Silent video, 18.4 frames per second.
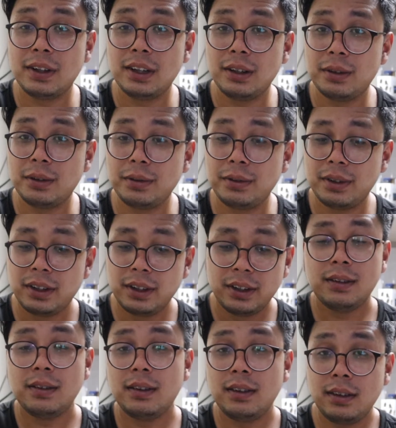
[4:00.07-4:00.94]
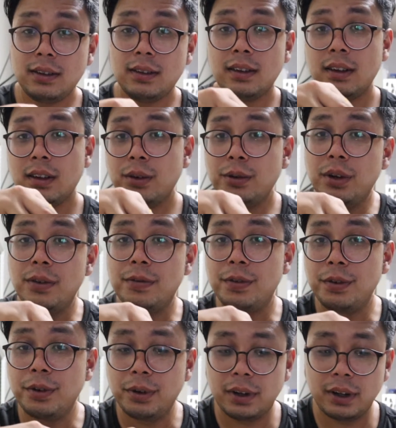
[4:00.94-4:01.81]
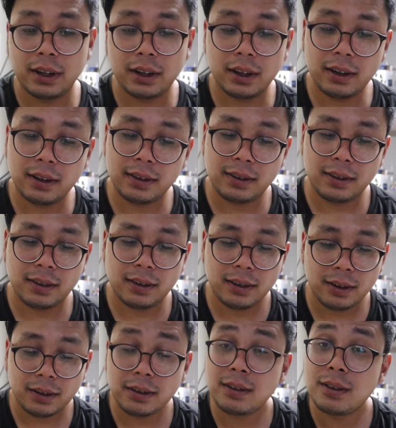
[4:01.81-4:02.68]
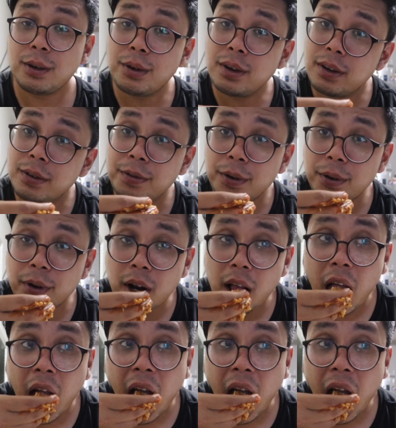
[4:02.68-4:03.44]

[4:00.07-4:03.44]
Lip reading: alone. So this is a loner food, I guess, not stoner food.